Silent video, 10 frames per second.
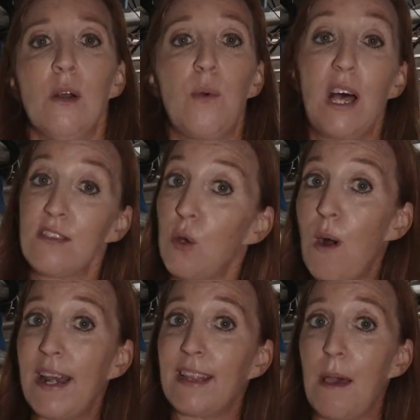We also
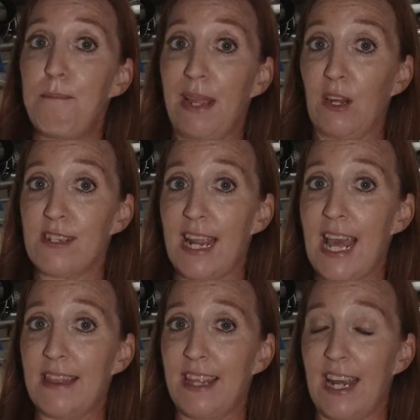wanted that bigger
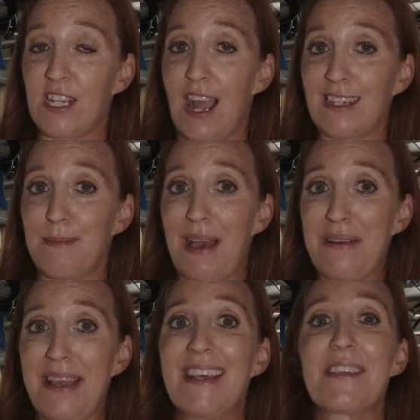dinette that I talked
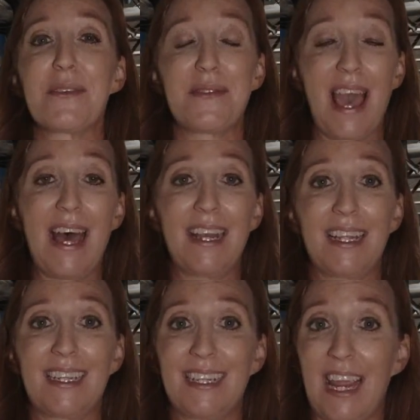about. So that
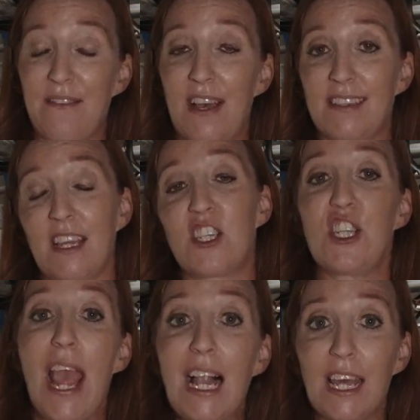gave us a
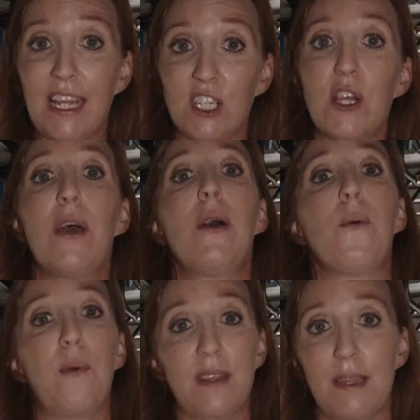challenge
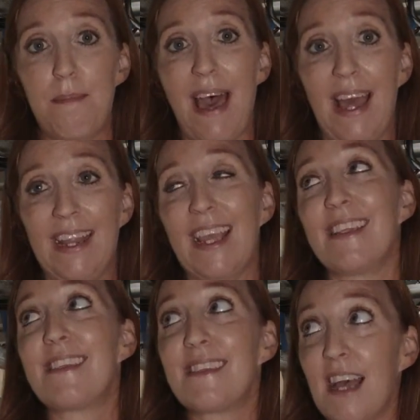with the bed
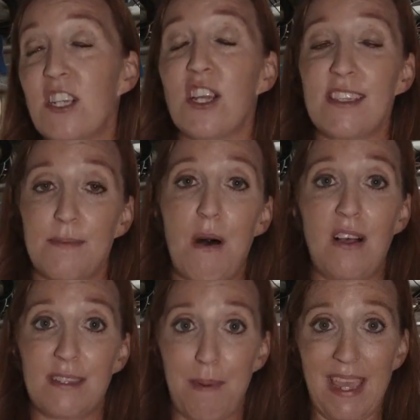in such a
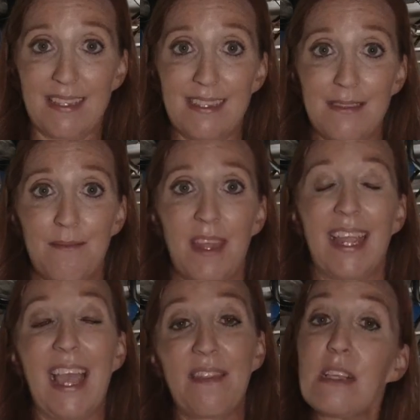small space.
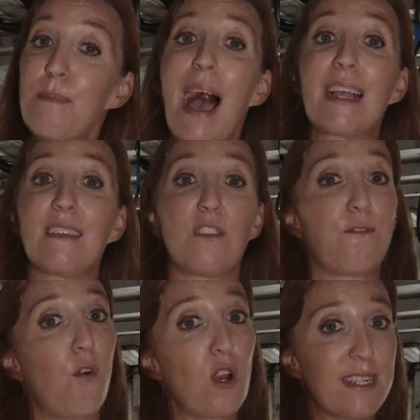Again, this box is
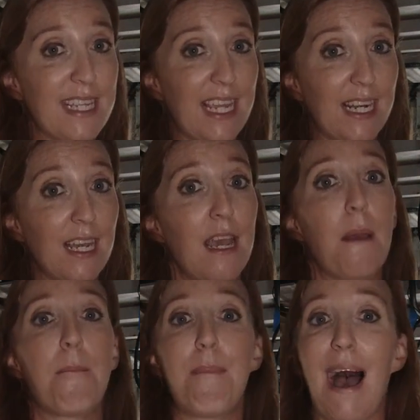14
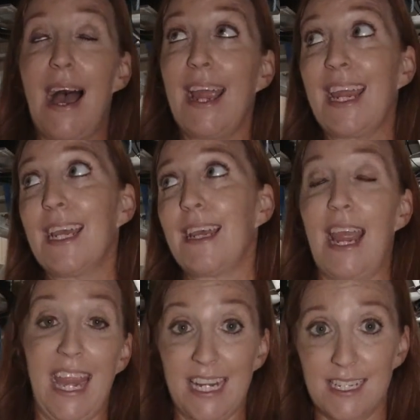by
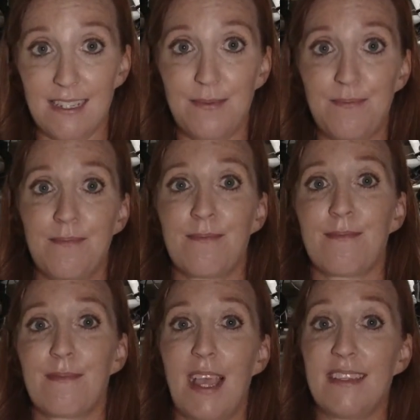8
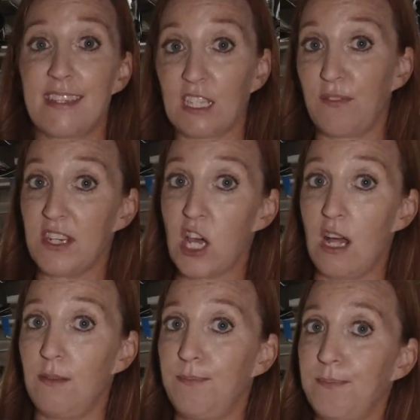and 6 feet
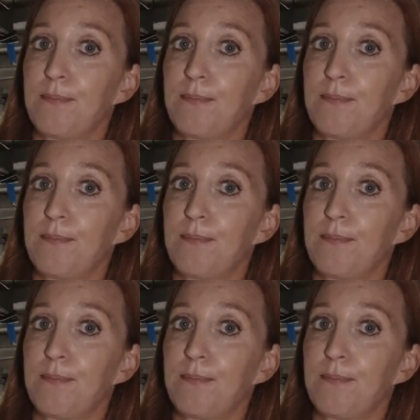tall.